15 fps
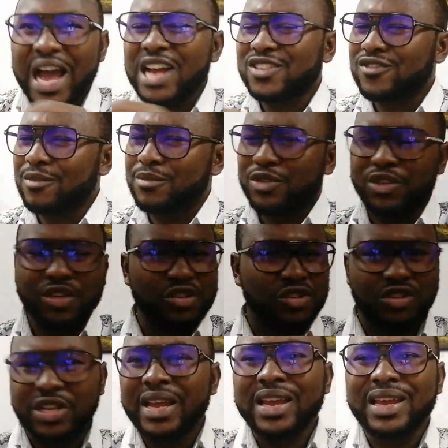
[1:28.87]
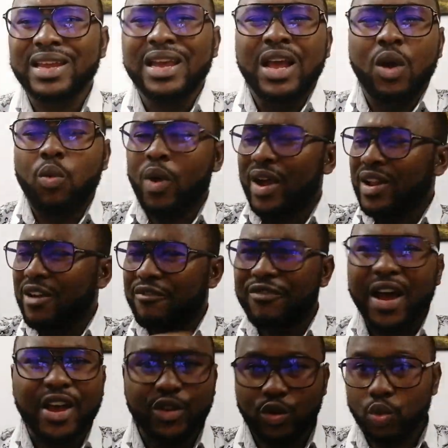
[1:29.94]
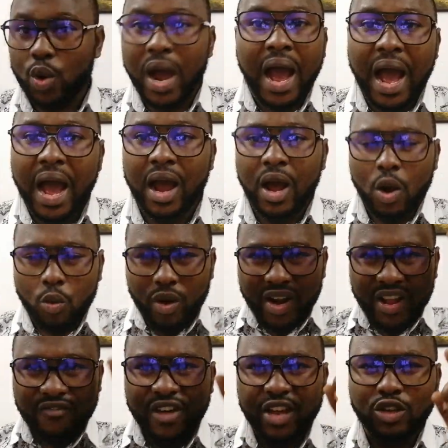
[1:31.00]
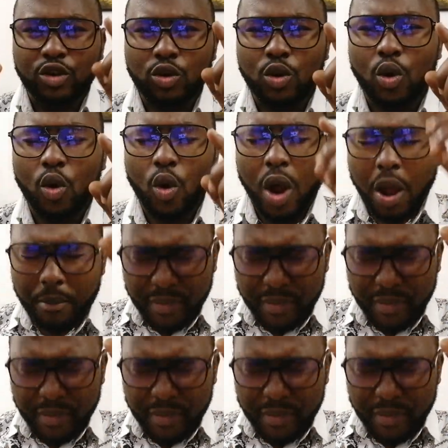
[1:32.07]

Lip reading: As from this day, wherever you are, wherever you go,